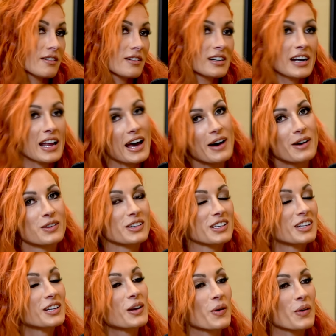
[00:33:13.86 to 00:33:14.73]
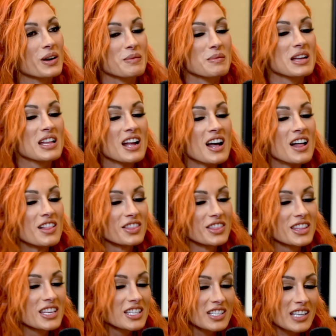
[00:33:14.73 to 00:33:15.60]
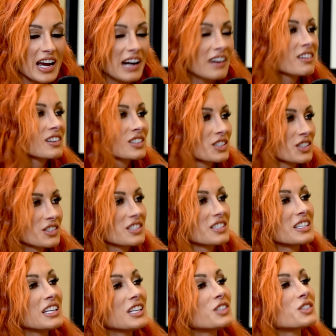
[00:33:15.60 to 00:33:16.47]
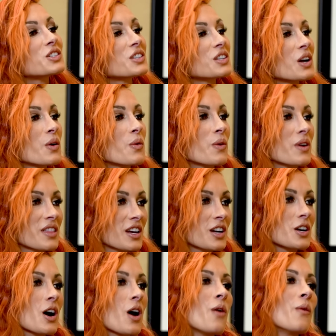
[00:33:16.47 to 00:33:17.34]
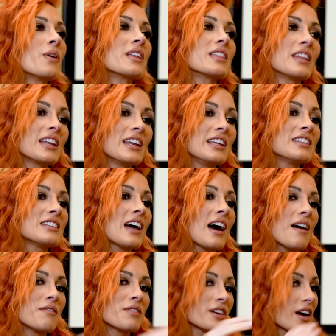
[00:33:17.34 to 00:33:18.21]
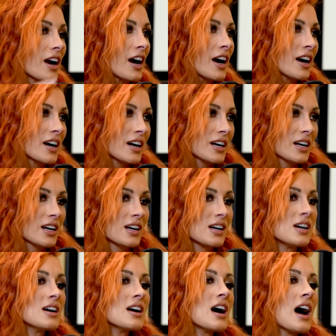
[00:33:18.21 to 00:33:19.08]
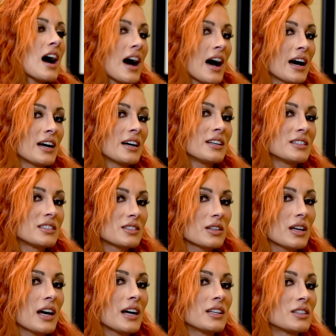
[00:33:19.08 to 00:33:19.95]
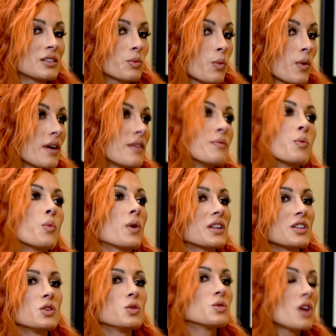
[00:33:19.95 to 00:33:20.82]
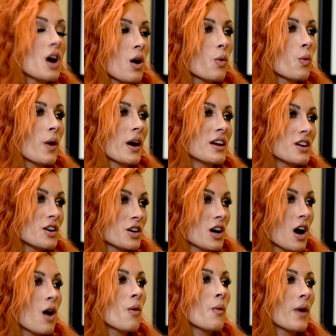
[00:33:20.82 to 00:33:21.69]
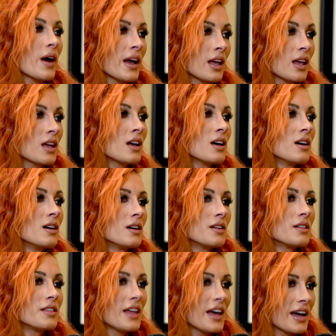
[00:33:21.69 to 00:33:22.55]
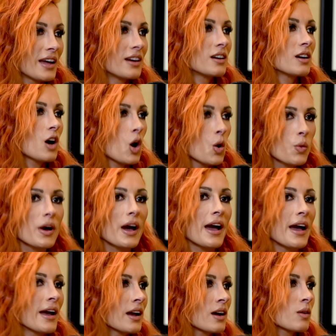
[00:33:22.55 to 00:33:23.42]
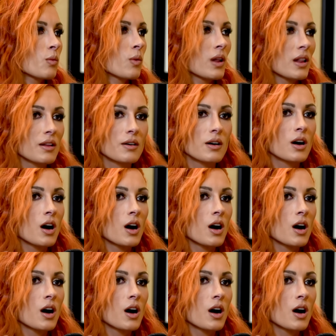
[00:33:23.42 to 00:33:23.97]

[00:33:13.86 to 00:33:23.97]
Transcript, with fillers: yeah. it out. You know what I mean? These characters need to know where they're going. They need to have an arc. Yeah and and if when you know where you're going then okay well